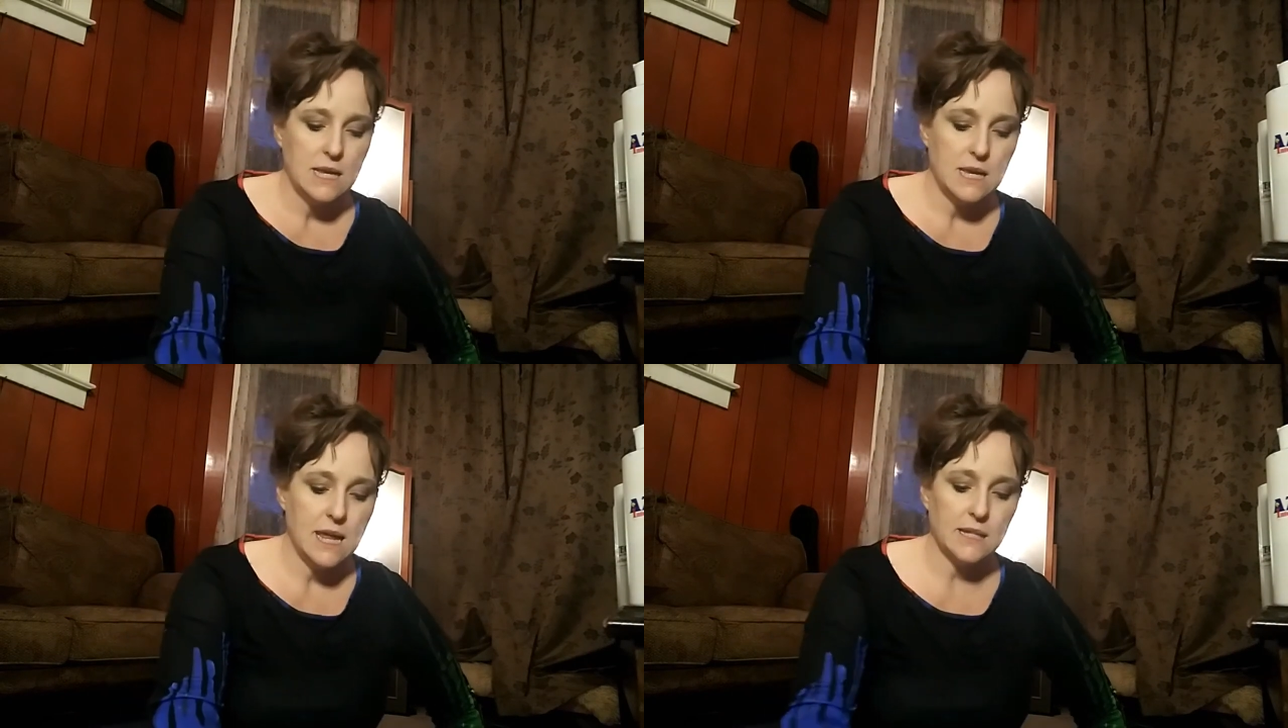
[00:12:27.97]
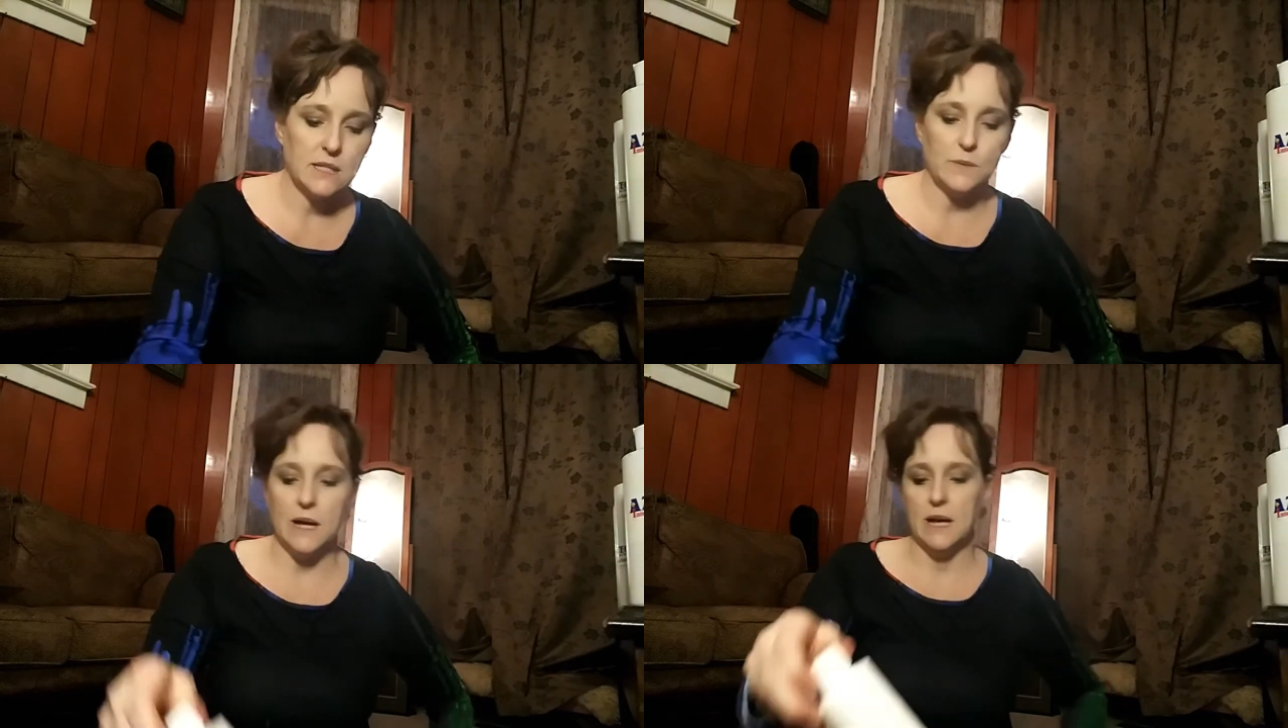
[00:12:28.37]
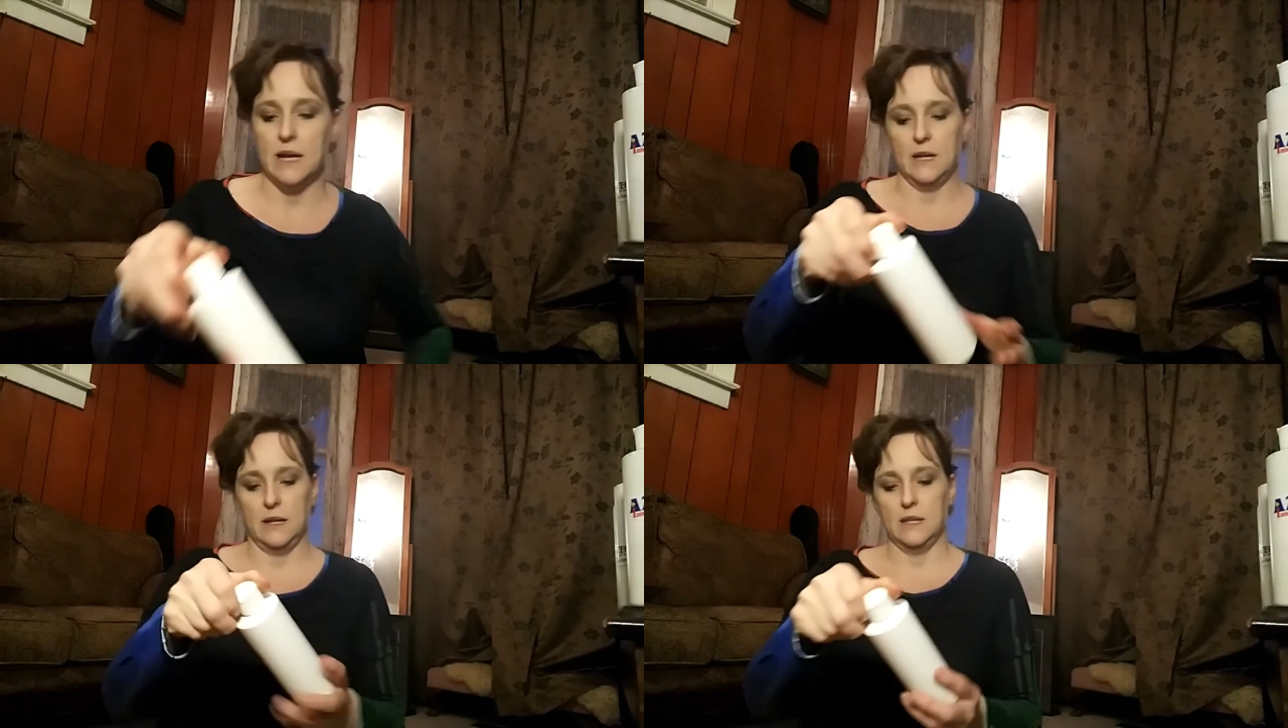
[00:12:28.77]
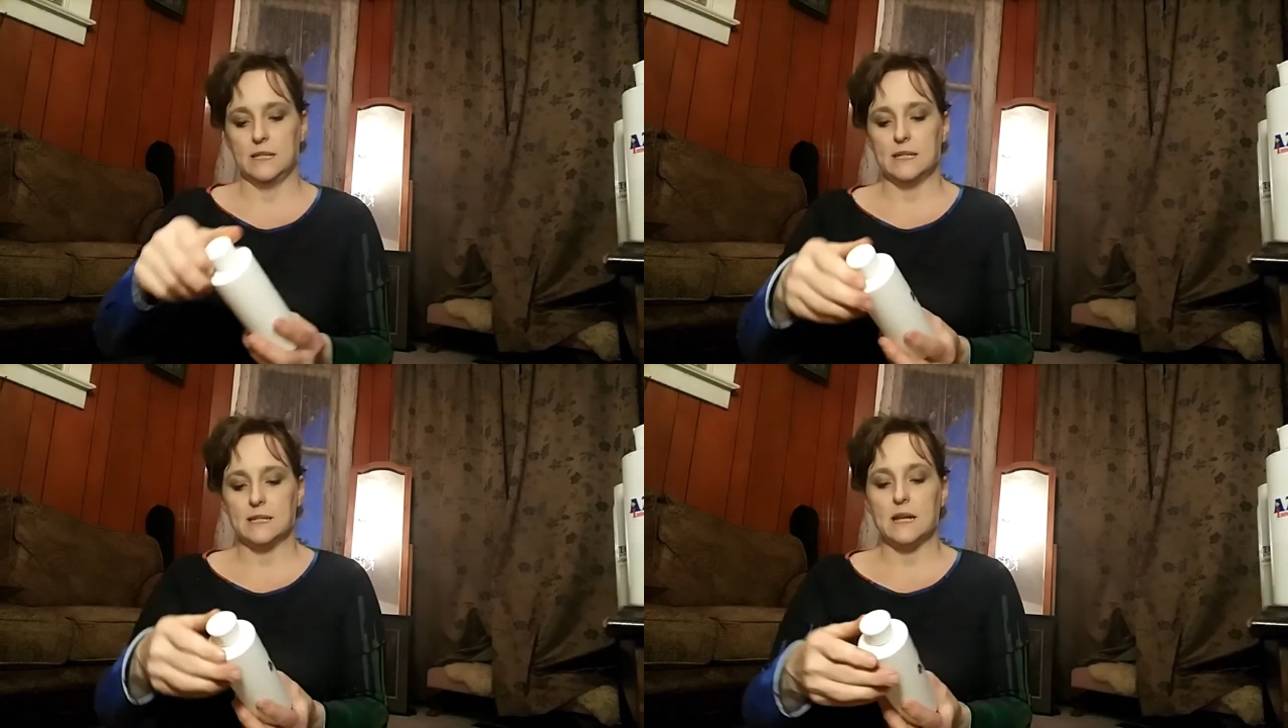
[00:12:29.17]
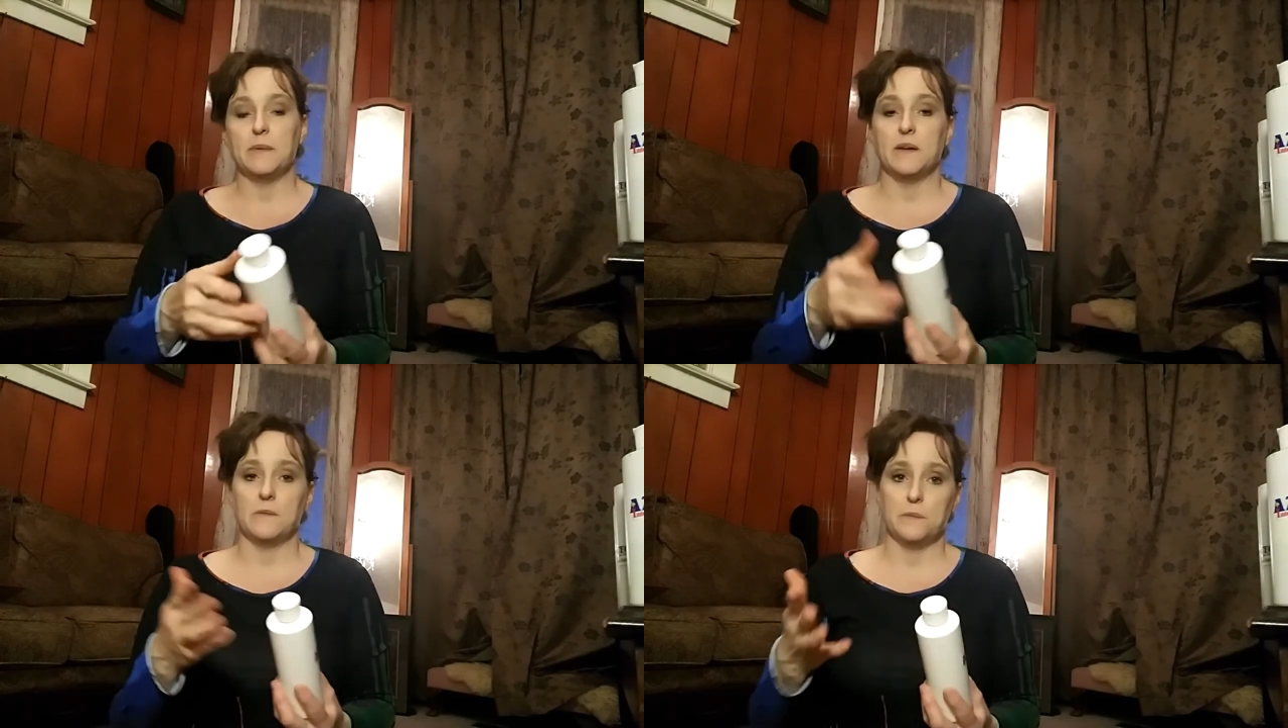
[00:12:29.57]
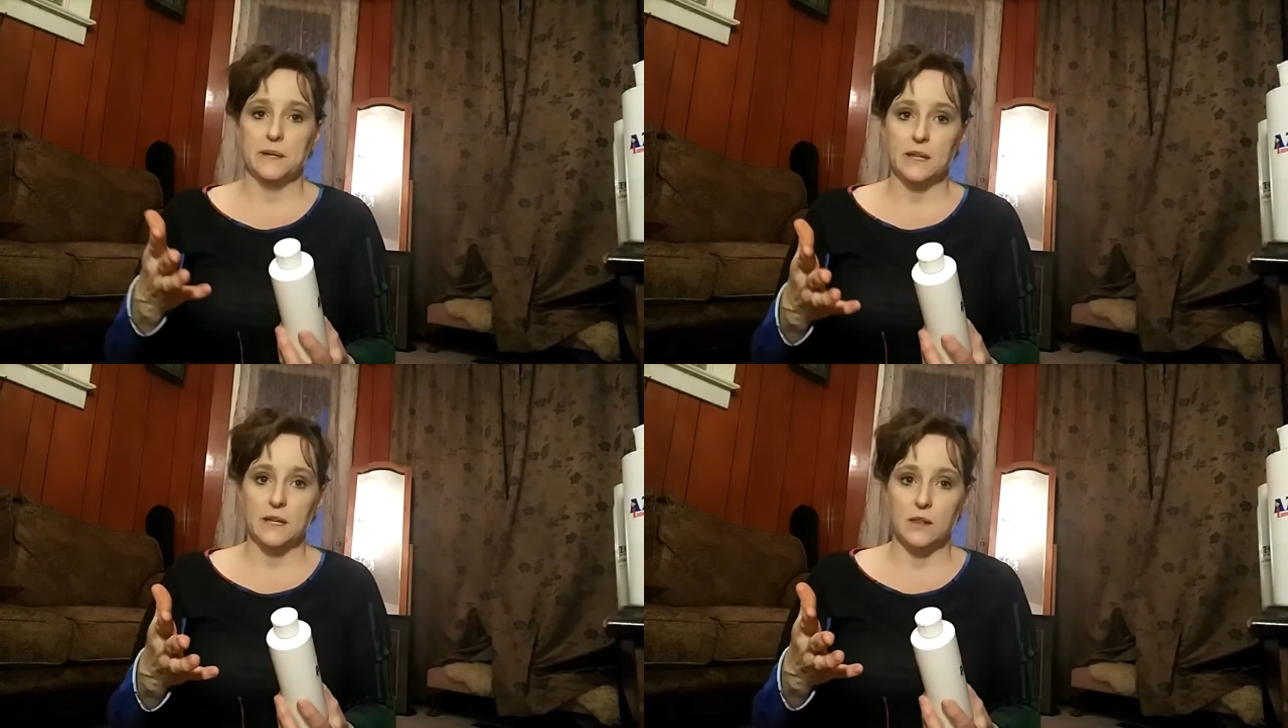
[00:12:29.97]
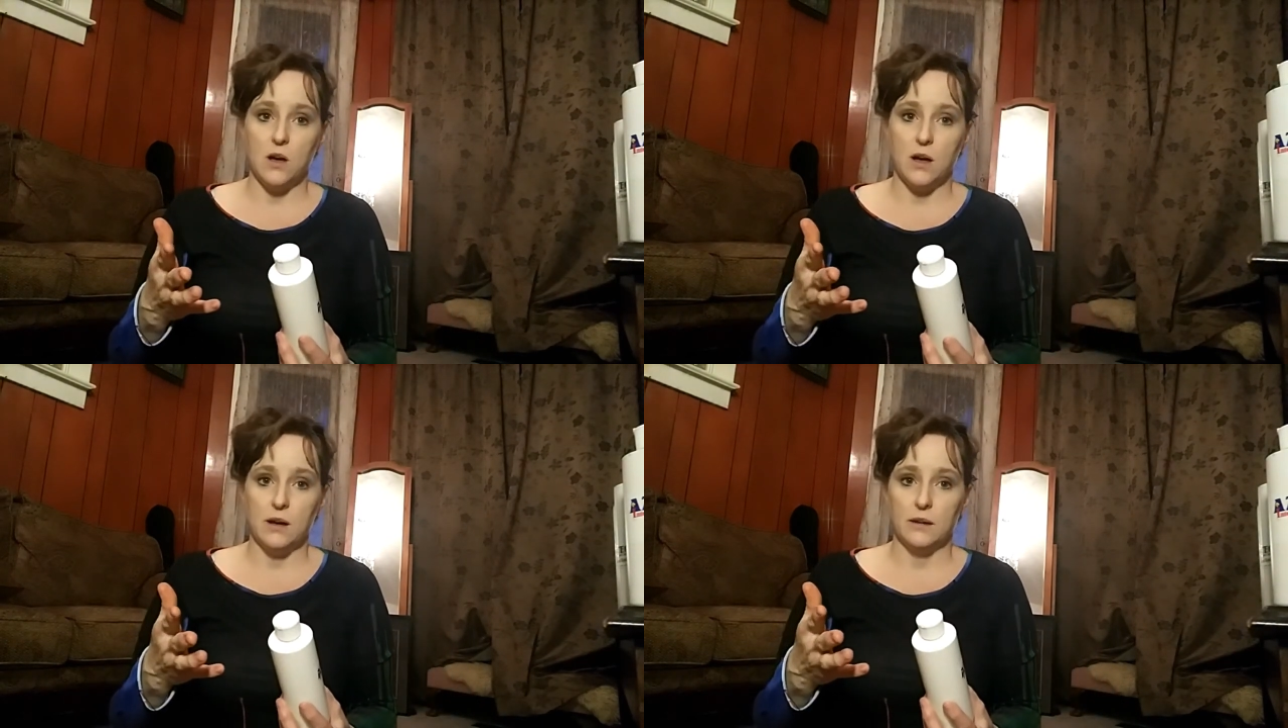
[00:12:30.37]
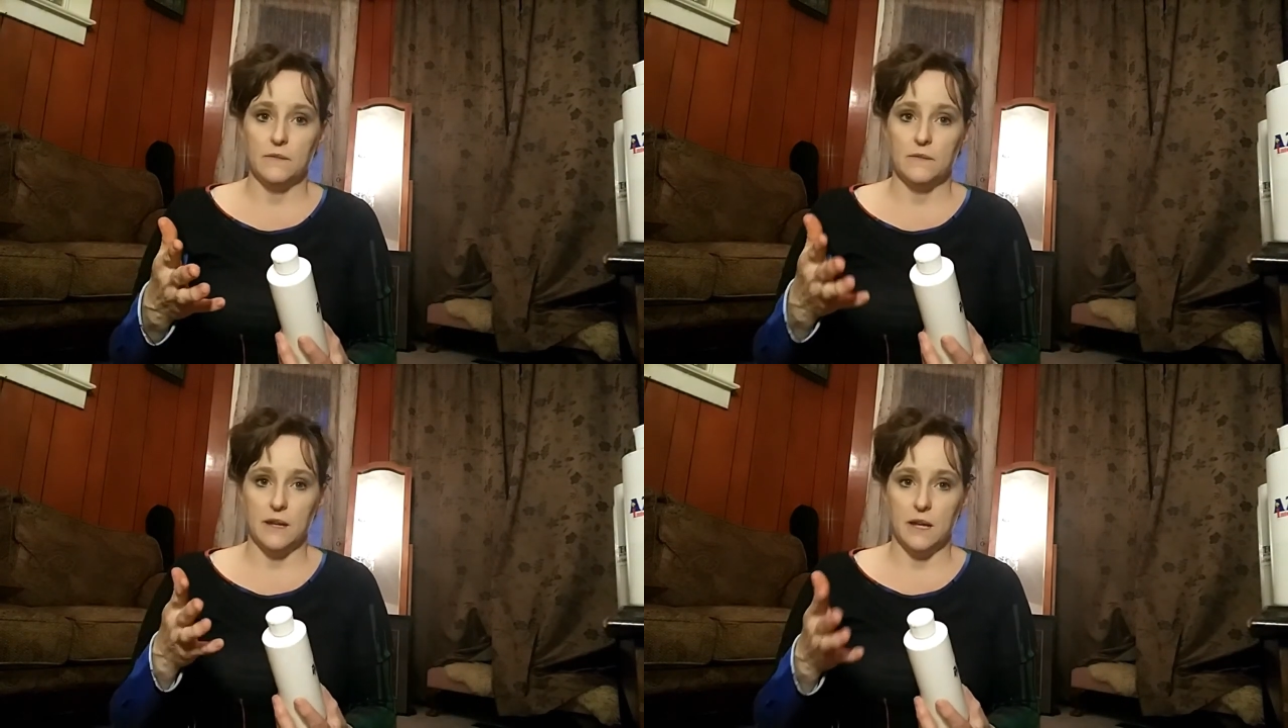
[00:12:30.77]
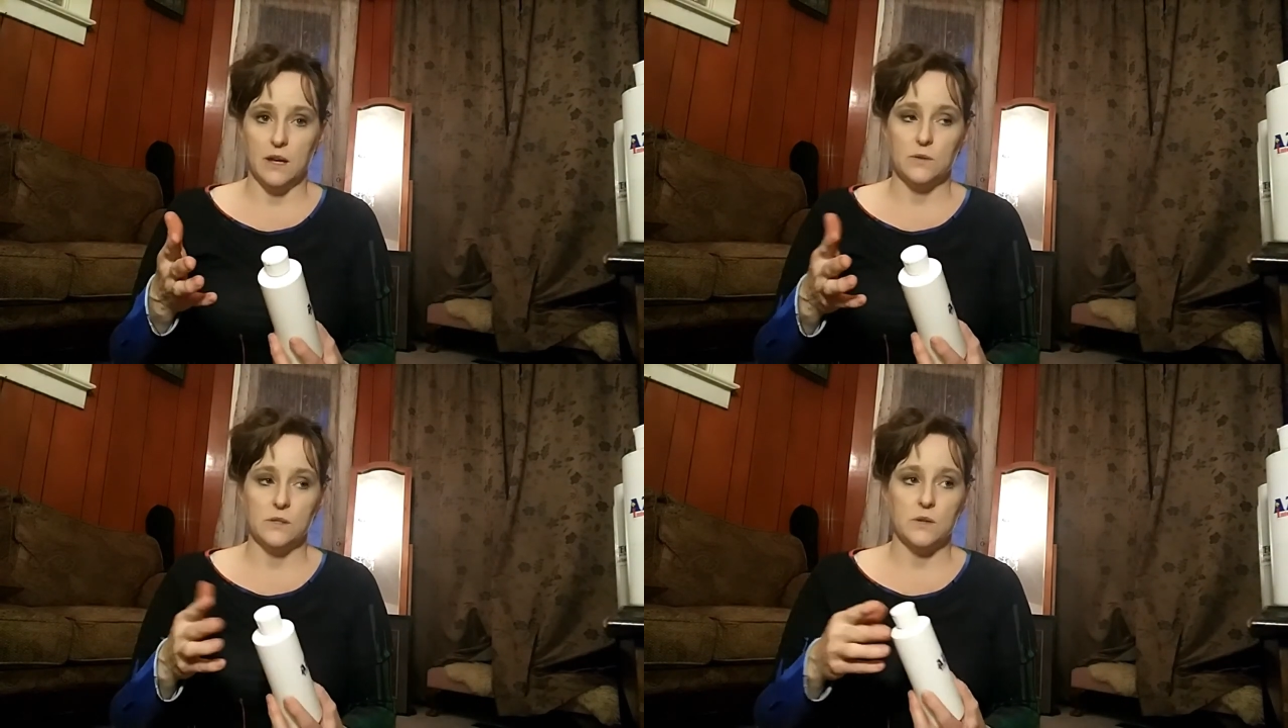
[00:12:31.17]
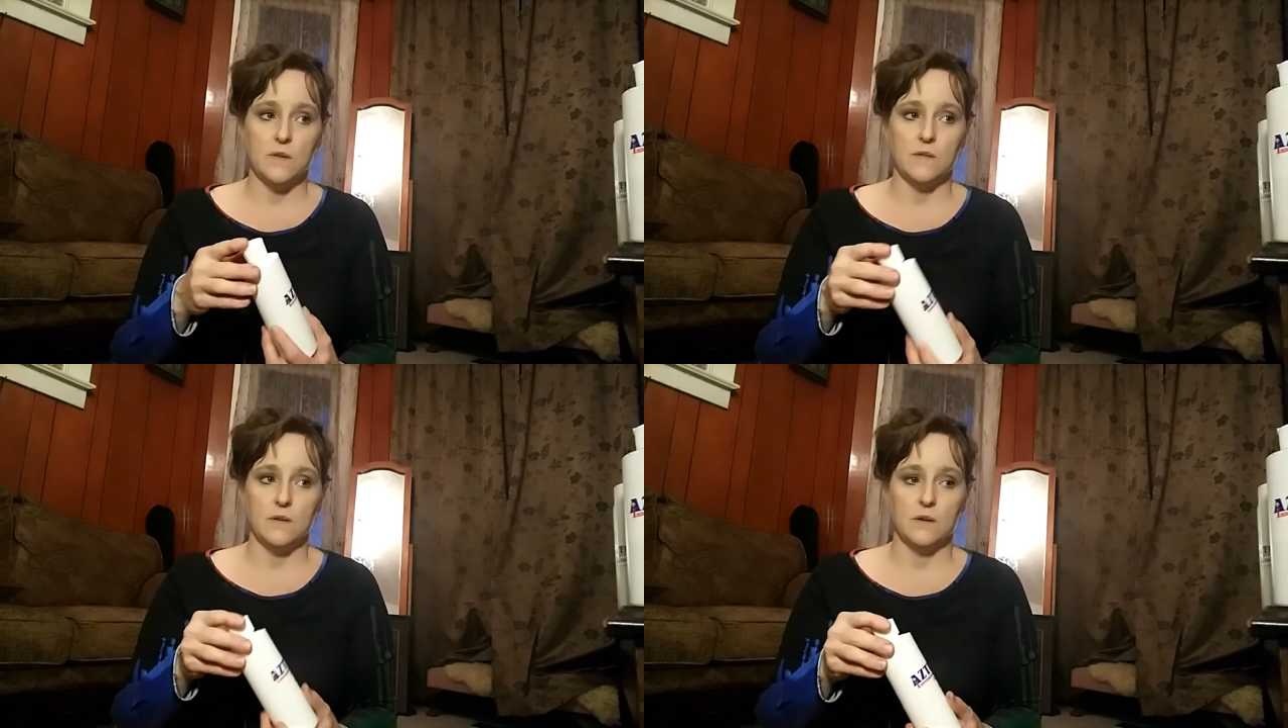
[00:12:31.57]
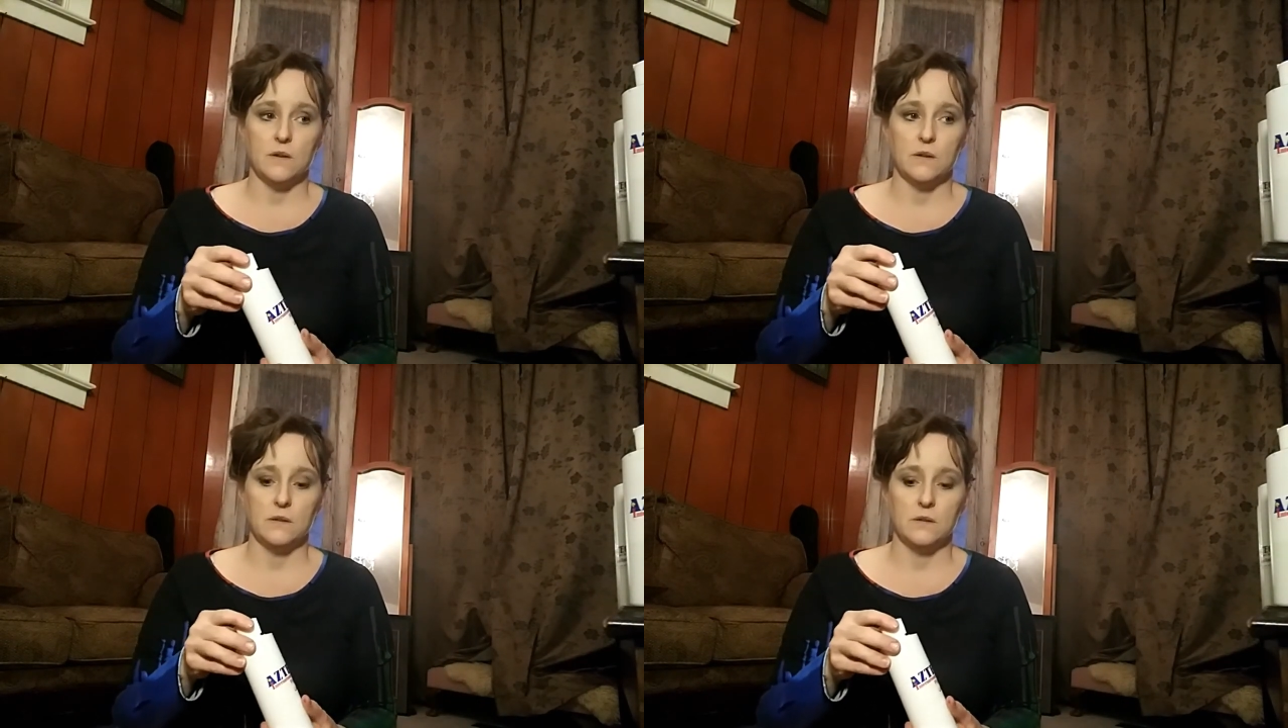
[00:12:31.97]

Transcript: Next one. This is going to be a really long video, so if you're